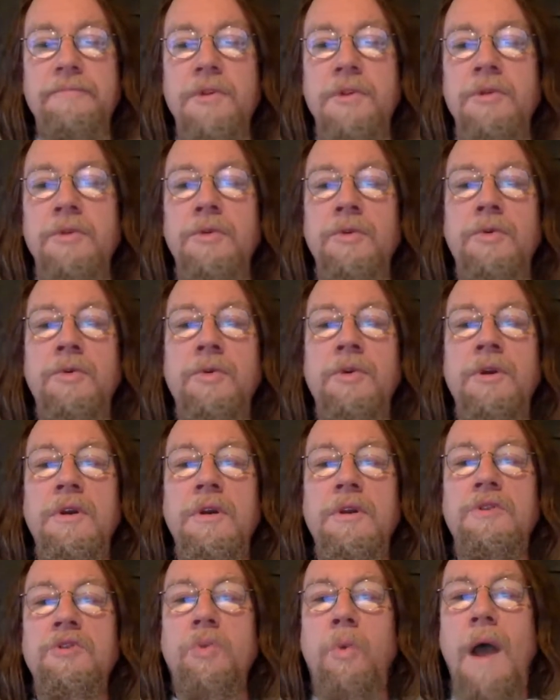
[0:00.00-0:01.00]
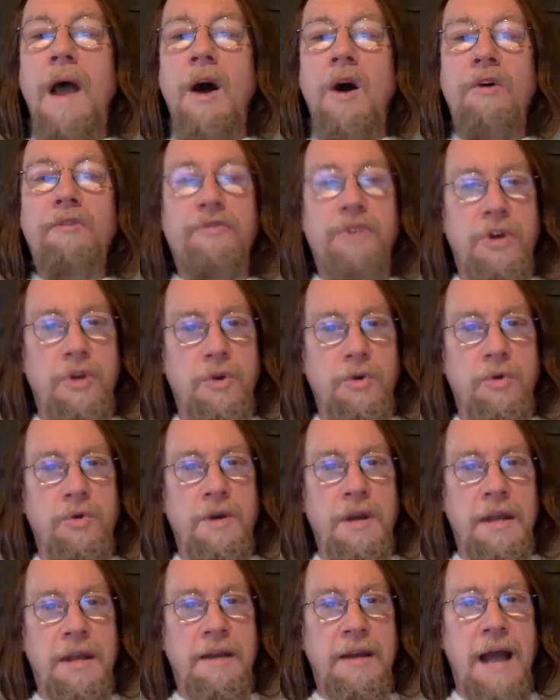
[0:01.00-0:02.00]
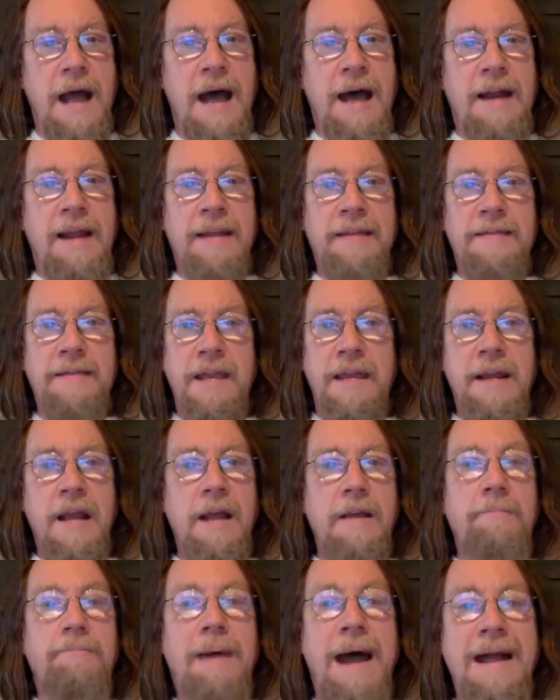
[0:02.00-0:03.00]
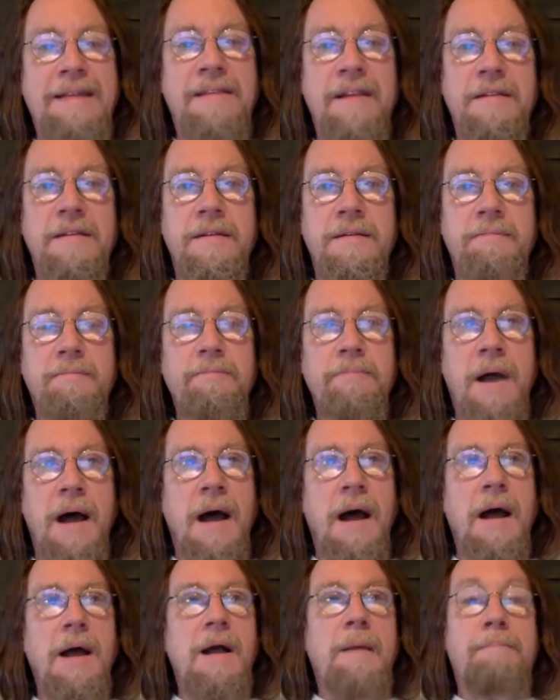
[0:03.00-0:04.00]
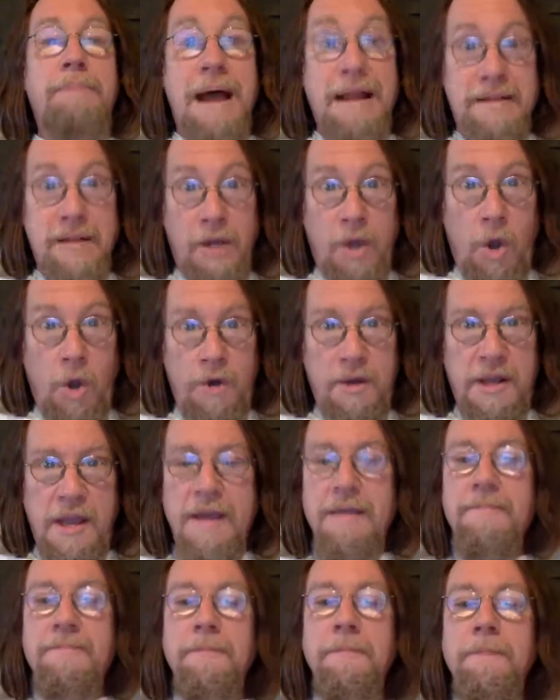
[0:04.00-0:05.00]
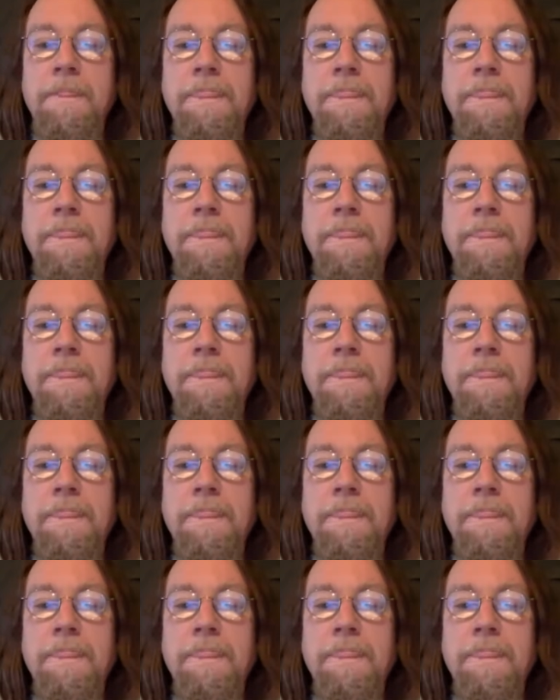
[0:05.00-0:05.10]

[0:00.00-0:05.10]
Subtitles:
Noon, 12 noon in Argentina and Patagonia.